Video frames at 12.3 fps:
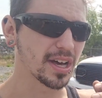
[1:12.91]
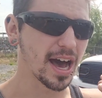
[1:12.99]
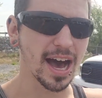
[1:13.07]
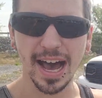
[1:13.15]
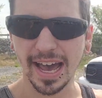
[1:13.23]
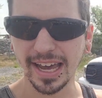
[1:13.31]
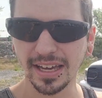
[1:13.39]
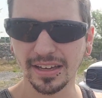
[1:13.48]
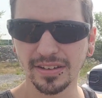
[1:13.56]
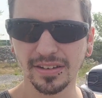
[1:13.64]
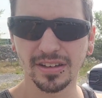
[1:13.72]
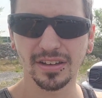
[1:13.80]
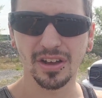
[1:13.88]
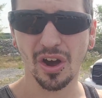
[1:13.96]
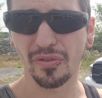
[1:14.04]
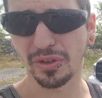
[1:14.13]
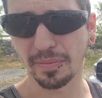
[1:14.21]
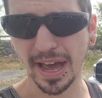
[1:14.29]
I,
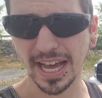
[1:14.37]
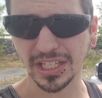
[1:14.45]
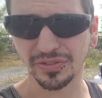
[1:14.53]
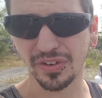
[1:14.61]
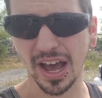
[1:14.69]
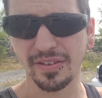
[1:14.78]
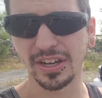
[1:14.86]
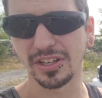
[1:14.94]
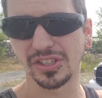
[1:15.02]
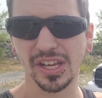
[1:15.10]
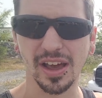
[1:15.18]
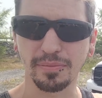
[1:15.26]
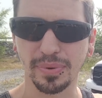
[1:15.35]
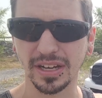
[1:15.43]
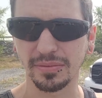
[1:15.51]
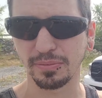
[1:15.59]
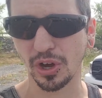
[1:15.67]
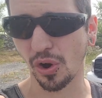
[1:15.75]
over the past 5 years, have
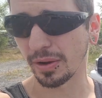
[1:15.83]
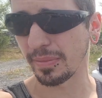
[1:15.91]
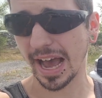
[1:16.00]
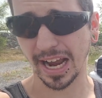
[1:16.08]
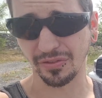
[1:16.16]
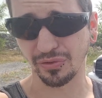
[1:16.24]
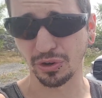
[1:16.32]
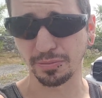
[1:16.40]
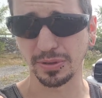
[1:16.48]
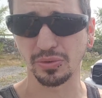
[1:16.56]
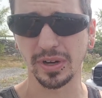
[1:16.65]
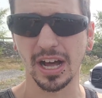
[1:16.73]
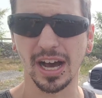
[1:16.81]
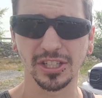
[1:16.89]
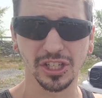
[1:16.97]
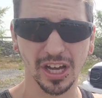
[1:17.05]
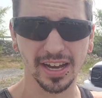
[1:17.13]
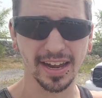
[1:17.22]
been going back and forth between
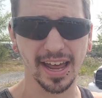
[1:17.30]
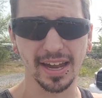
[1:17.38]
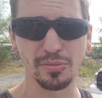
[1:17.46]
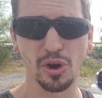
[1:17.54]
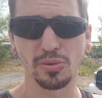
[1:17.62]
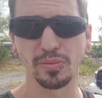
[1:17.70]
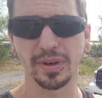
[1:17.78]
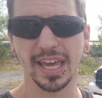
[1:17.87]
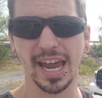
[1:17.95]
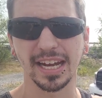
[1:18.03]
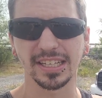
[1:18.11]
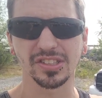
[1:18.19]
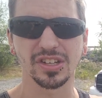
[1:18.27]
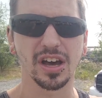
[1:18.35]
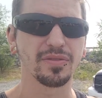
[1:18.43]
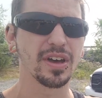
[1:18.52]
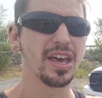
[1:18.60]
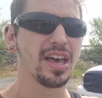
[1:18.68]
hotshot and mobile mechanic stuff.
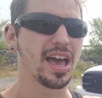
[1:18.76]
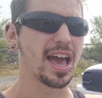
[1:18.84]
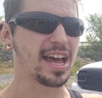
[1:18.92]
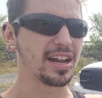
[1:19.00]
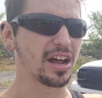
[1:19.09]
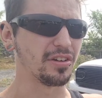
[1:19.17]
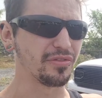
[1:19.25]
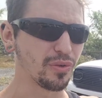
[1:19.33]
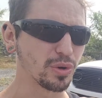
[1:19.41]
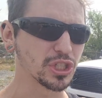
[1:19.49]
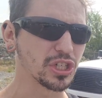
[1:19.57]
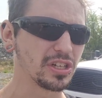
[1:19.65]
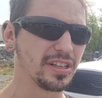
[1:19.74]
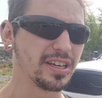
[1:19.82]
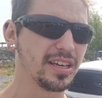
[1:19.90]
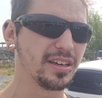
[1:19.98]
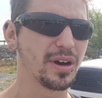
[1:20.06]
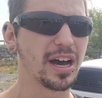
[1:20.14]
And
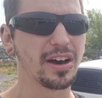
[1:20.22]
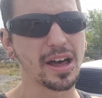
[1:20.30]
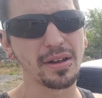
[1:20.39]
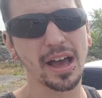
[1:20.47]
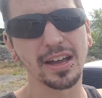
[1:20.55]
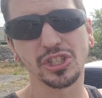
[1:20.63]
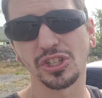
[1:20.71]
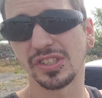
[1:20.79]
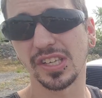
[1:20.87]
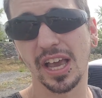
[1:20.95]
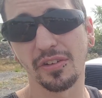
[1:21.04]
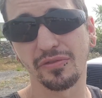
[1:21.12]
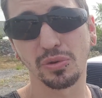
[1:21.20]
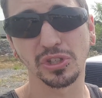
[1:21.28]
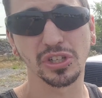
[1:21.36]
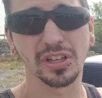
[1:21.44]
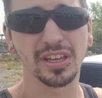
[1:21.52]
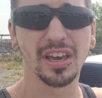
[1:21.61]
unfortunately, well, I should say
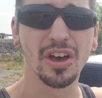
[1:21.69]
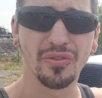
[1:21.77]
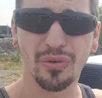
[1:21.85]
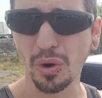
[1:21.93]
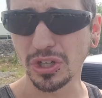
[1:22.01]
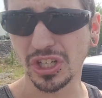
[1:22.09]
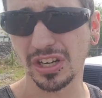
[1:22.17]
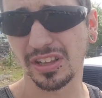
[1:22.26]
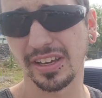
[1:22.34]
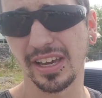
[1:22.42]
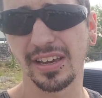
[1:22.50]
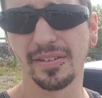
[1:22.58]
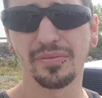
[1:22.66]
unfortunately, fortunately,